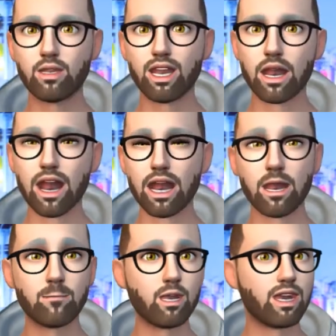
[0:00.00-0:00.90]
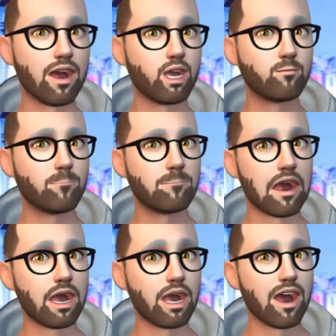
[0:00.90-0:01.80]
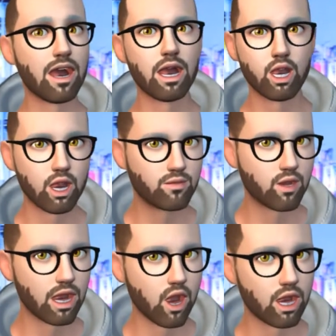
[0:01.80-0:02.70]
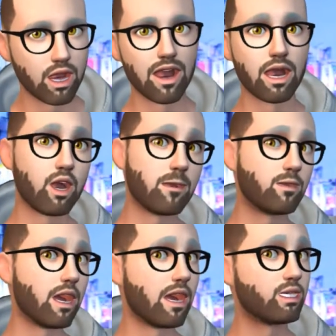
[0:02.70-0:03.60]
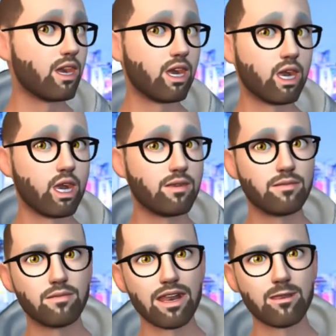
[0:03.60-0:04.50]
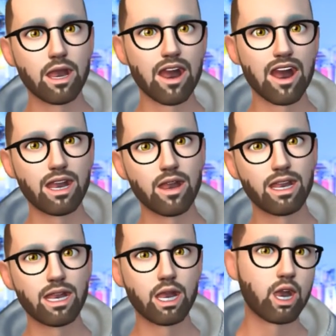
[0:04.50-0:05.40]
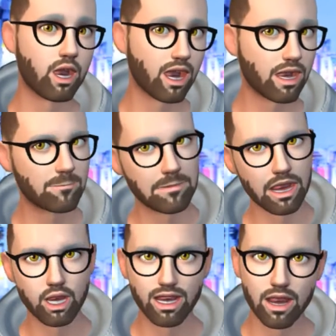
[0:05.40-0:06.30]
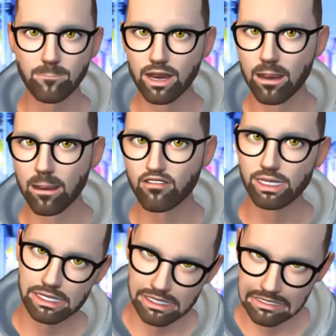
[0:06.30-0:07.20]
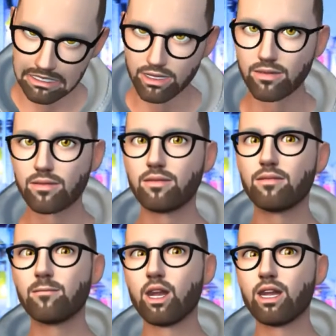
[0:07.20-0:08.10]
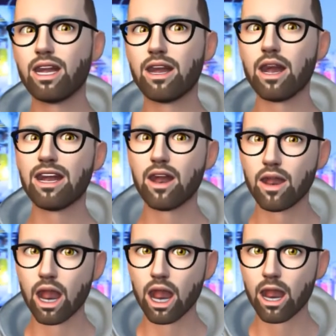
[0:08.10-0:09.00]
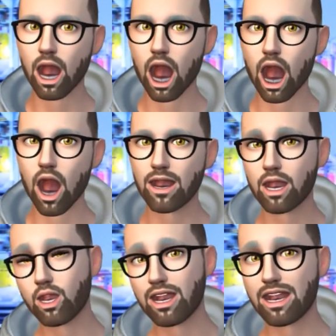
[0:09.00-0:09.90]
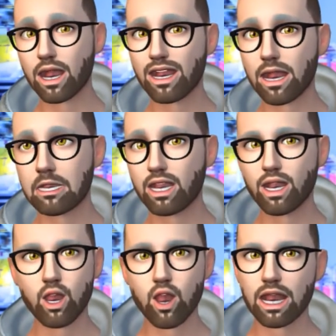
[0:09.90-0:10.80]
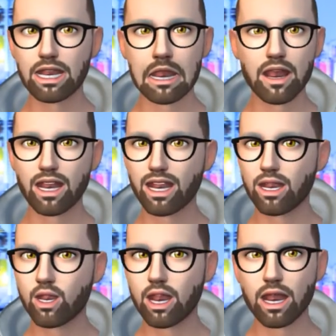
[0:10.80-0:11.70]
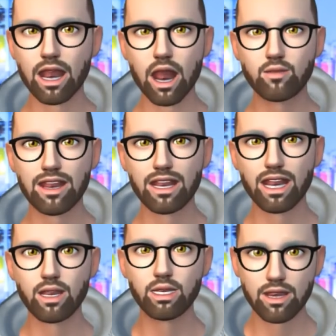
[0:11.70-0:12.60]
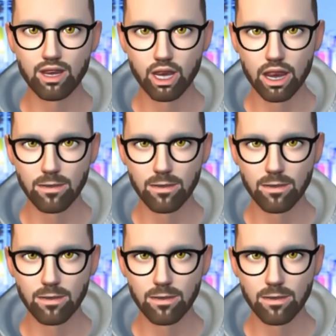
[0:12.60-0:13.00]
has helped Prusa maintain a good foothold and a good market share, even as these low-cost competitors come in. More recently, uh, in twenty eighteen, Prusa was the fastest growing tech company in Central Europe.